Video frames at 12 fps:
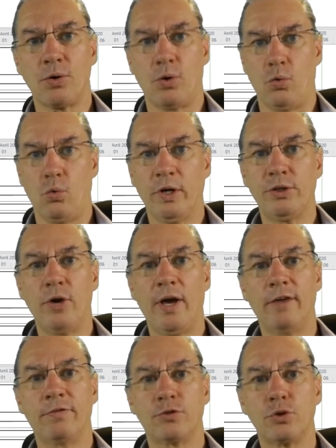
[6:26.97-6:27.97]
So what you
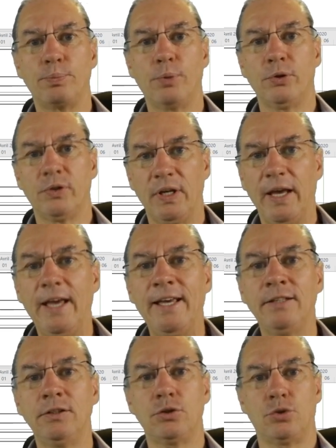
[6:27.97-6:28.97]
have to put
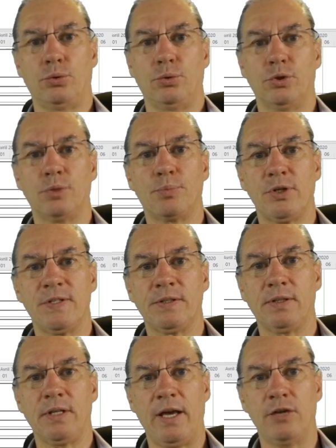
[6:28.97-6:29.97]
into the
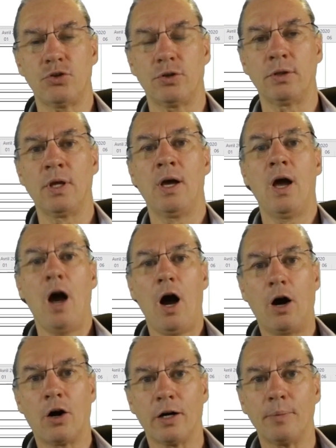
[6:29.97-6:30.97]
presentation
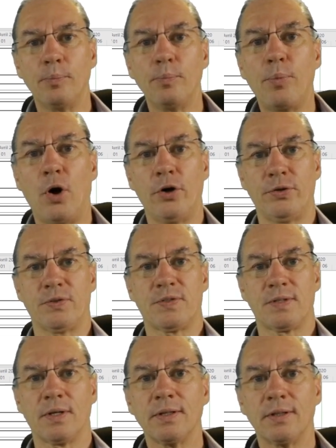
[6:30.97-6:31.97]
are
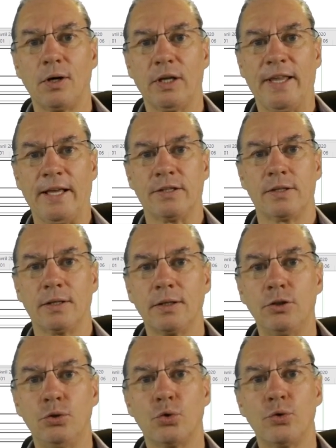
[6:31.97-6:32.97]
points that
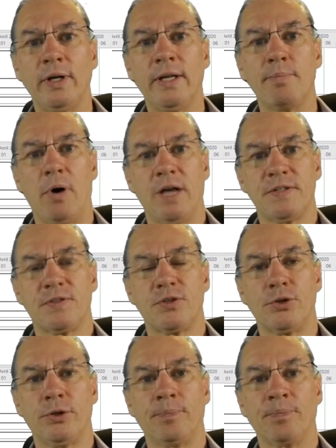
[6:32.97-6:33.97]
you really
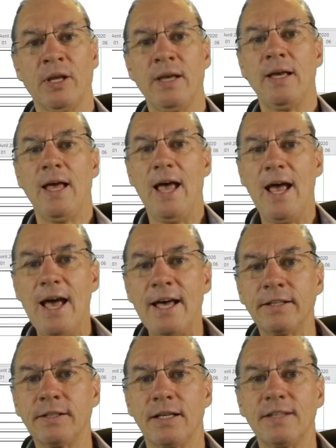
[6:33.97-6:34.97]
master
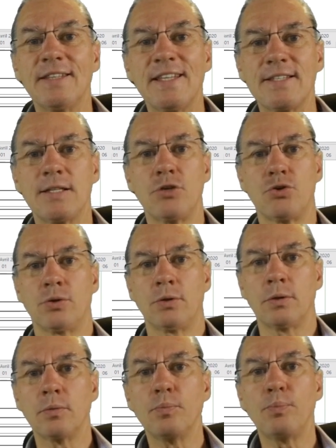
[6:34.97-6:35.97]
and
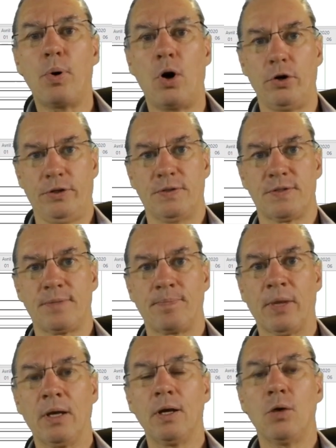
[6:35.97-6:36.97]
decision points.
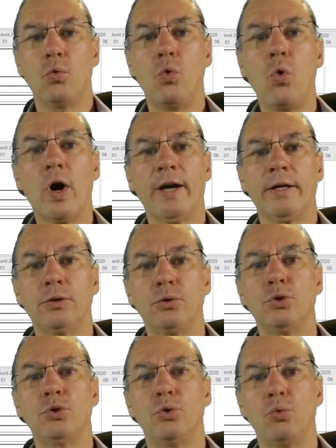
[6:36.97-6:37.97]
Where
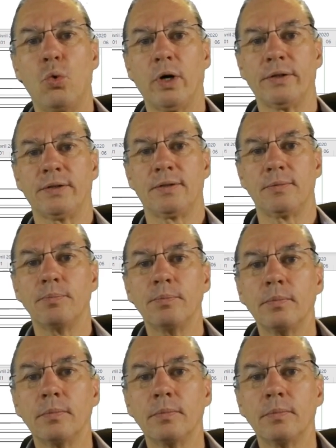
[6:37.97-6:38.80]
do you want